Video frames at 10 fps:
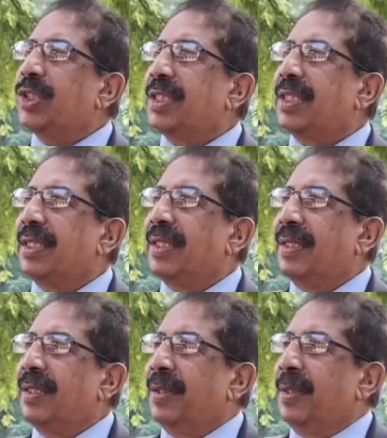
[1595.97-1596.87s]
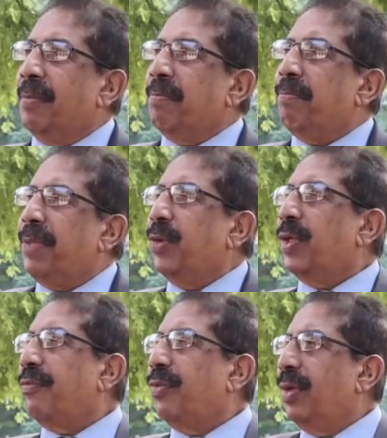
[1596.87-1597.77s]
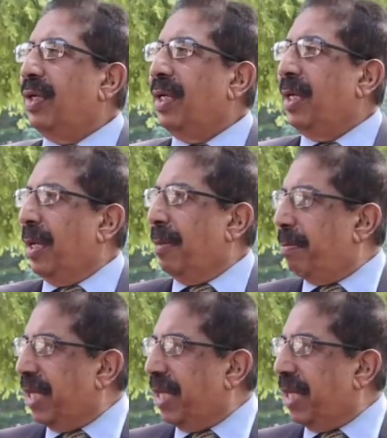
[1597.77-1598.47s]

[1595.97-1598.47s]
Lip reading: the most beautiful